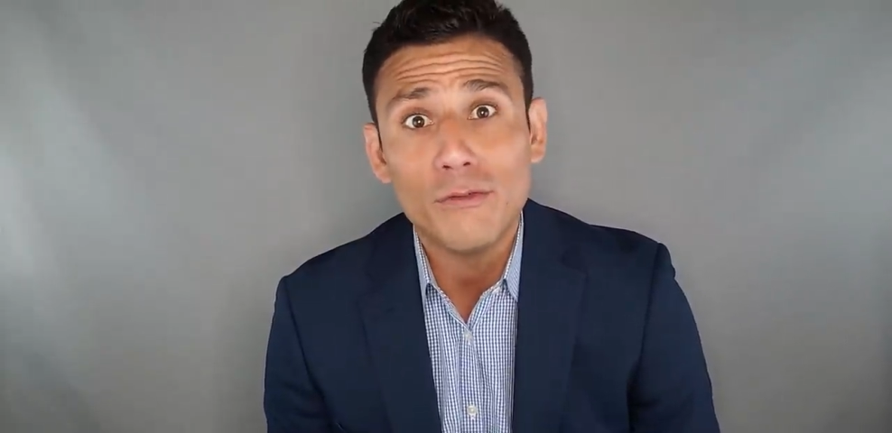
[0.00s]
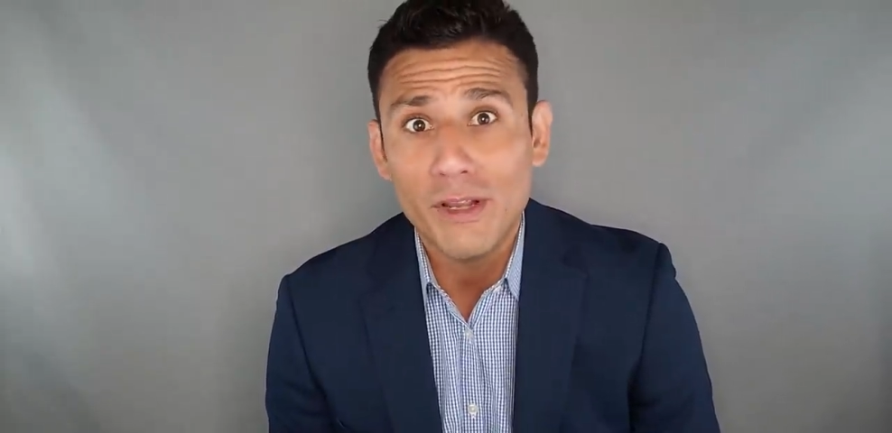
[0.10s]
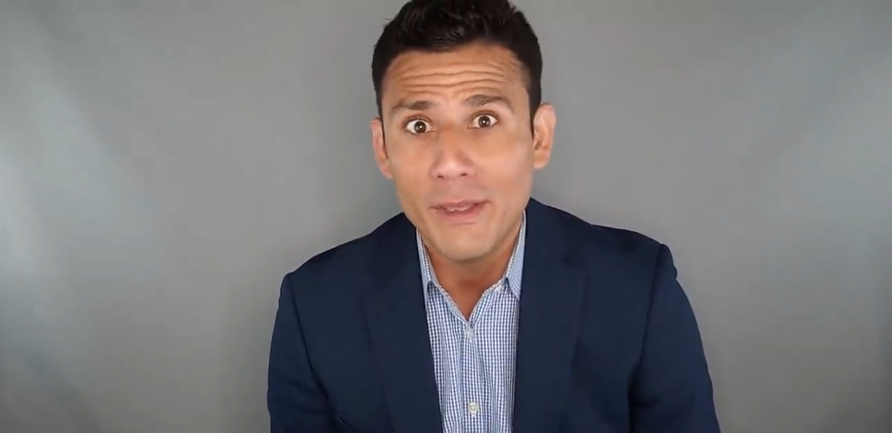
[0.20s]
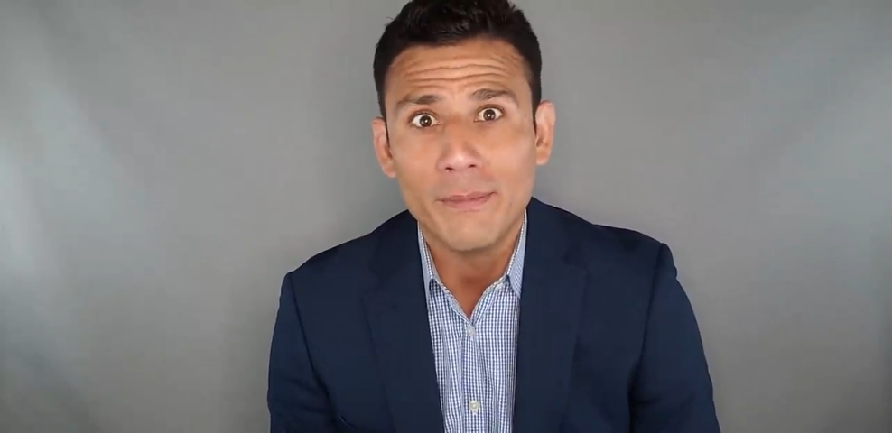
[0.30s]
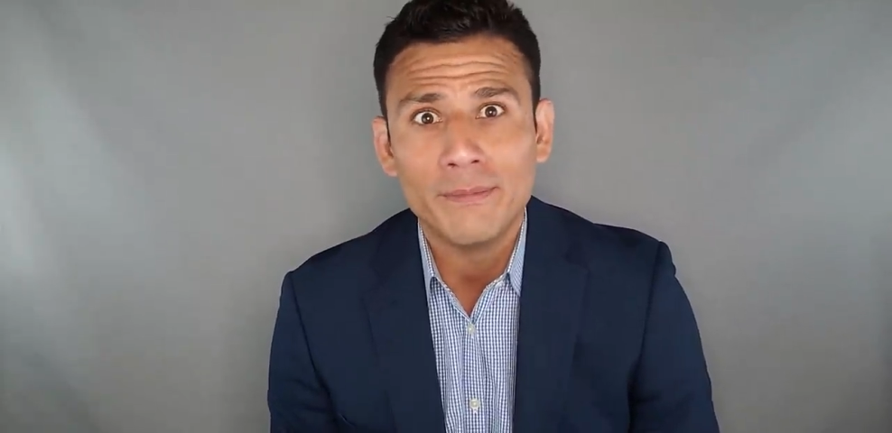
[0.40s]

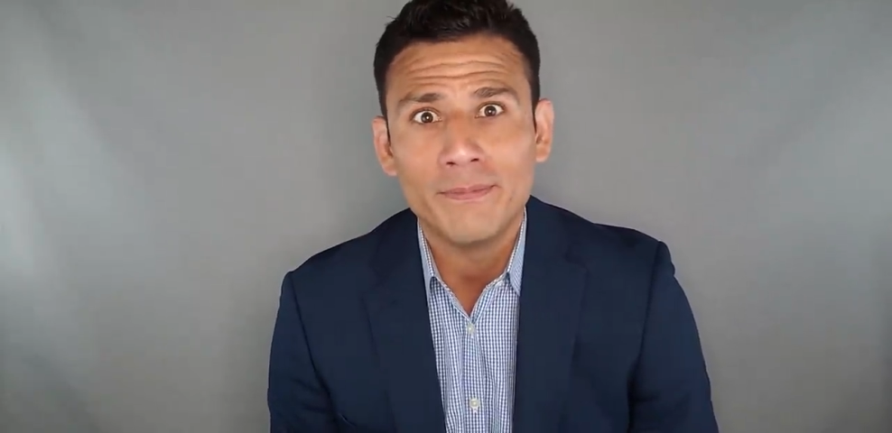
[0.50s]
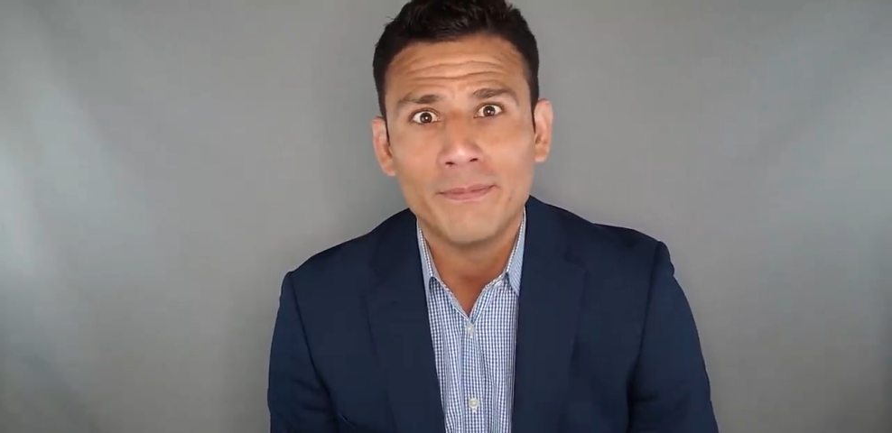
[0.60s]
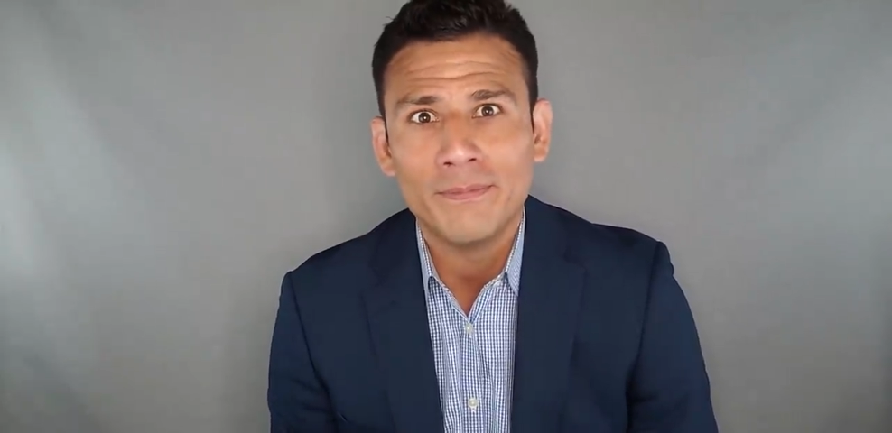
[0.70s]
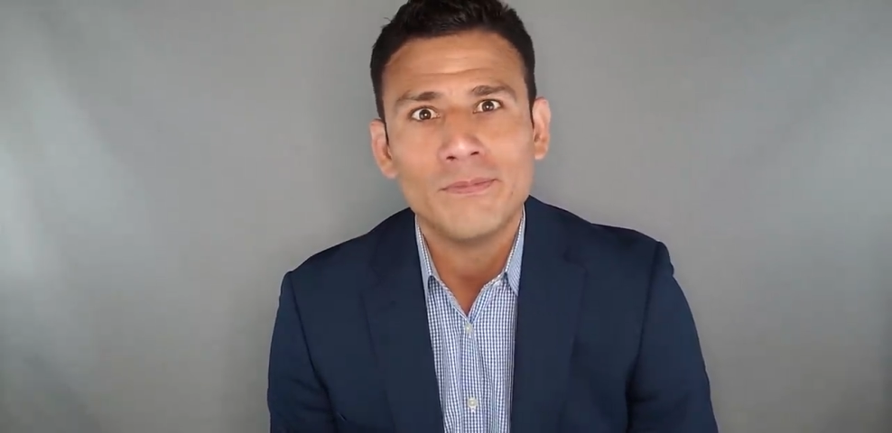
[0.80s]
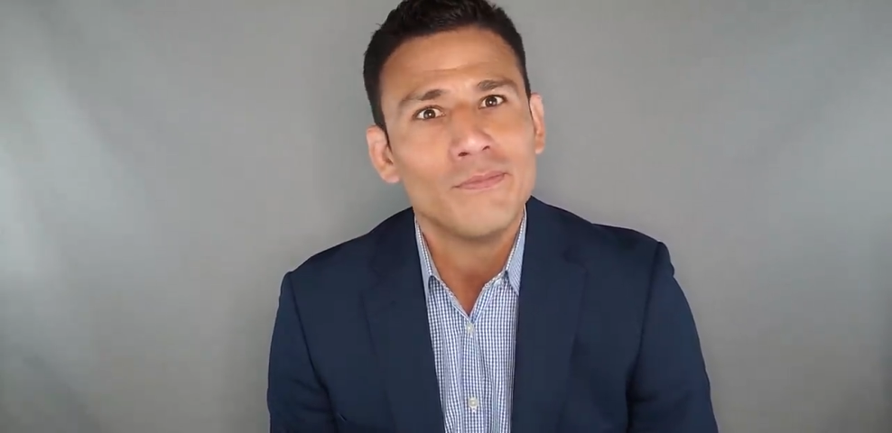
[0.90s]
read them.
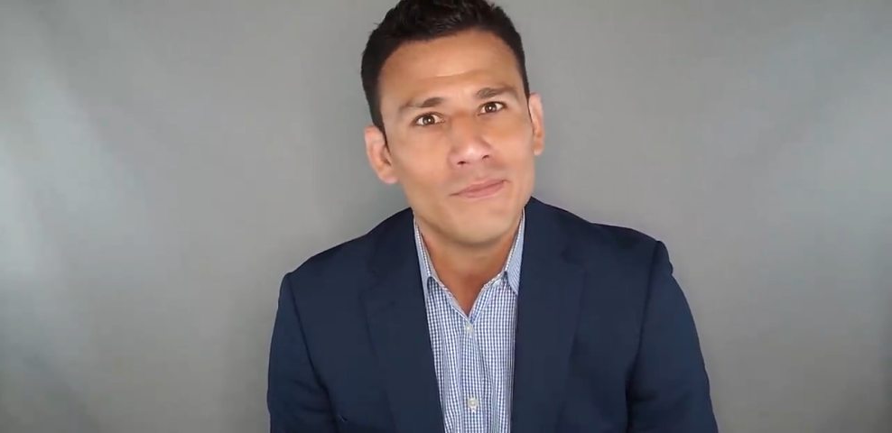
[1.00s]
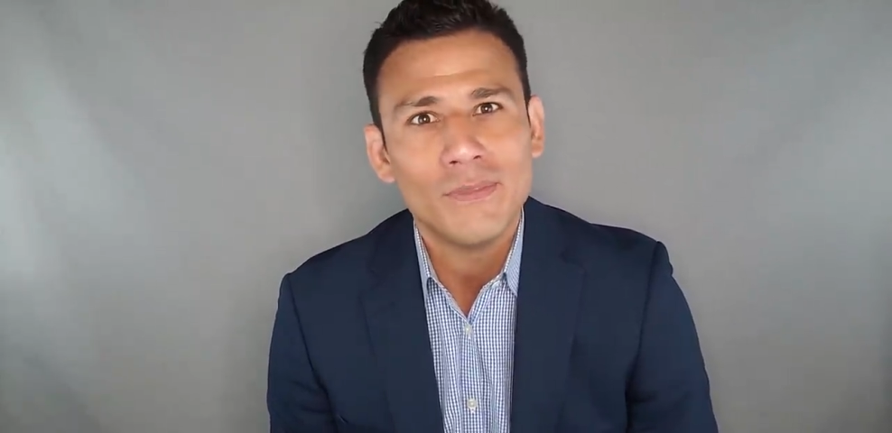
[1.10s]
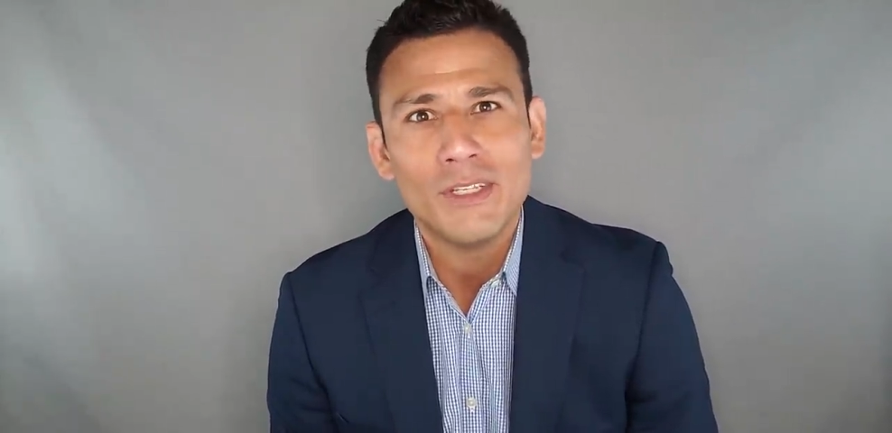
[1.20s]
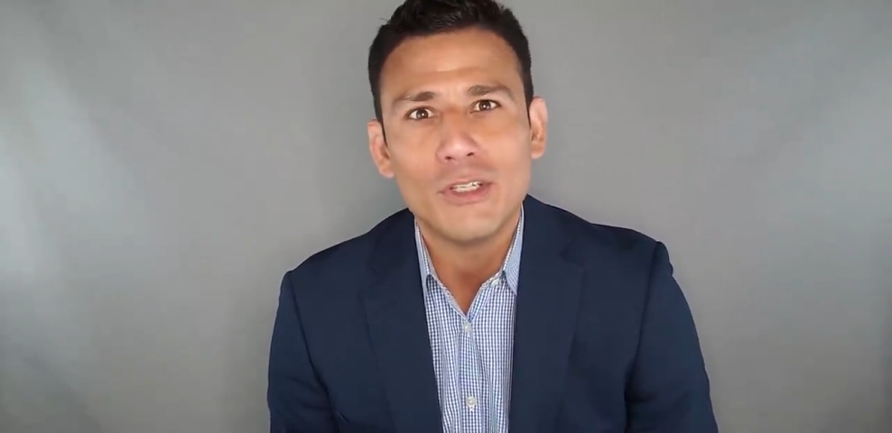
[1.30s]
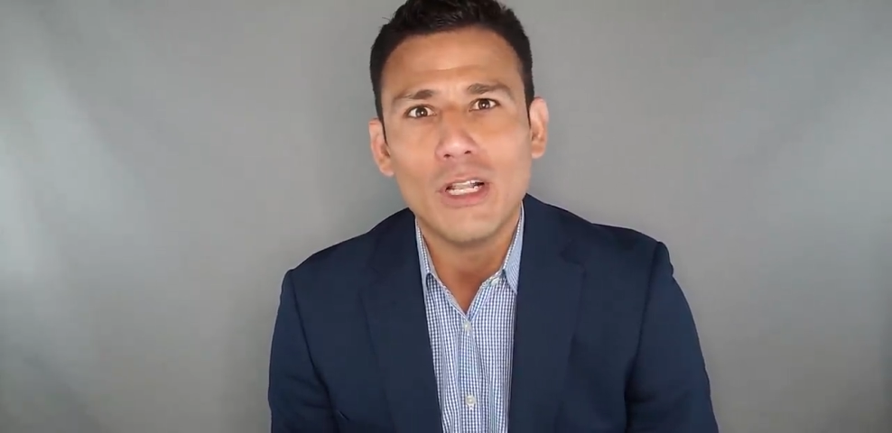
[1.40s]

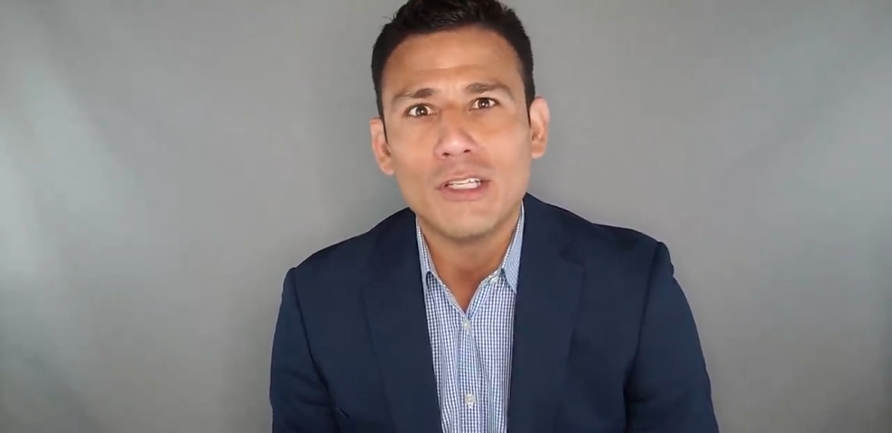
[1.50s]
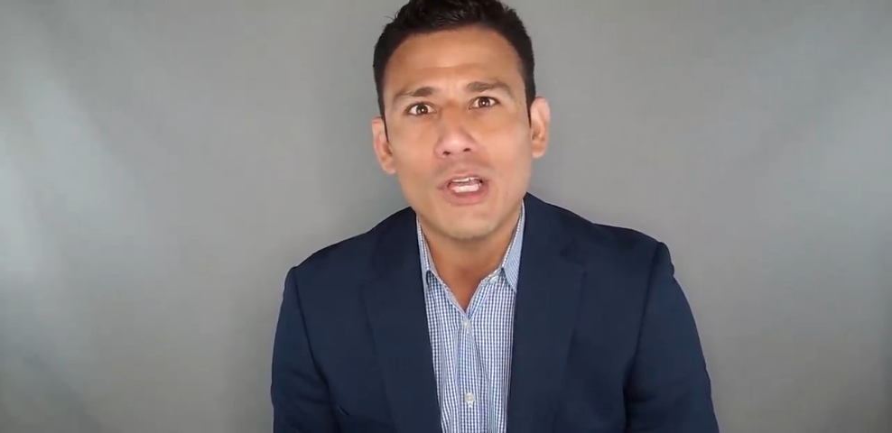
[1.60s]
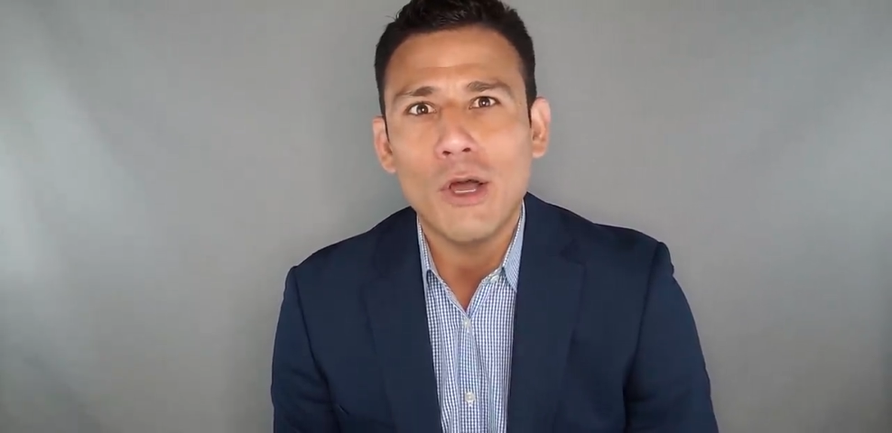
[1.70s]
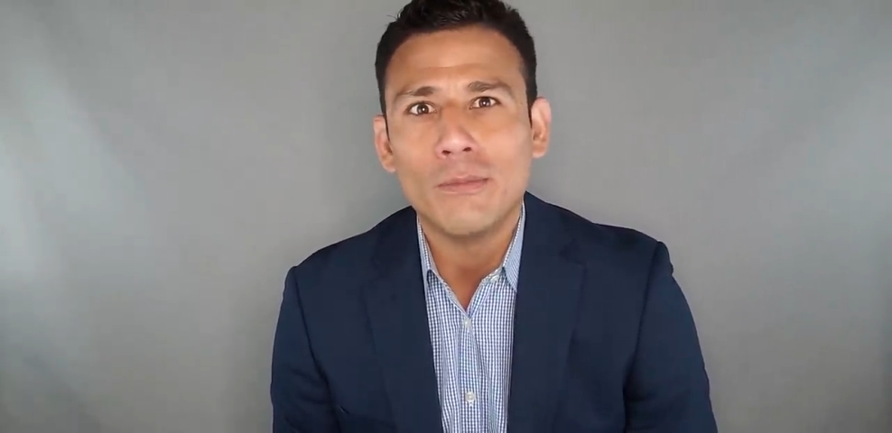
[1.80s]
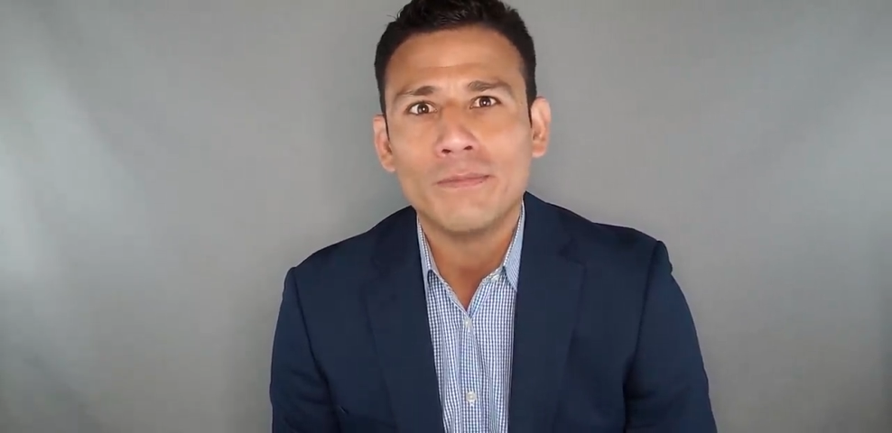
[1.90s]
So let's
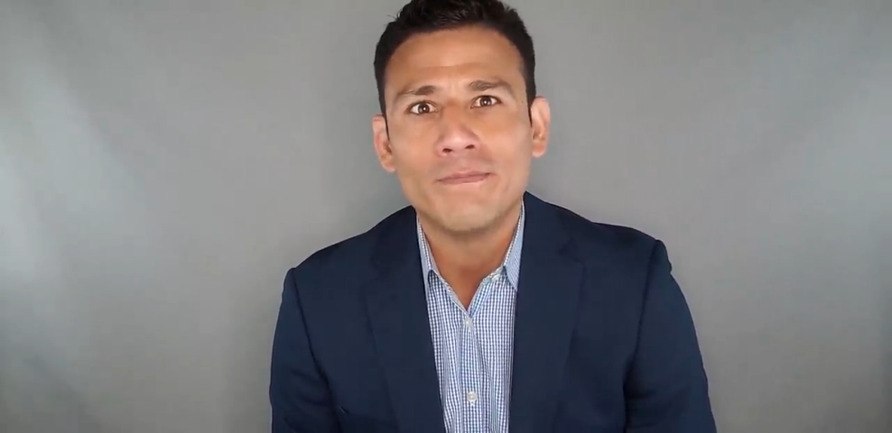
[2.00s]
go.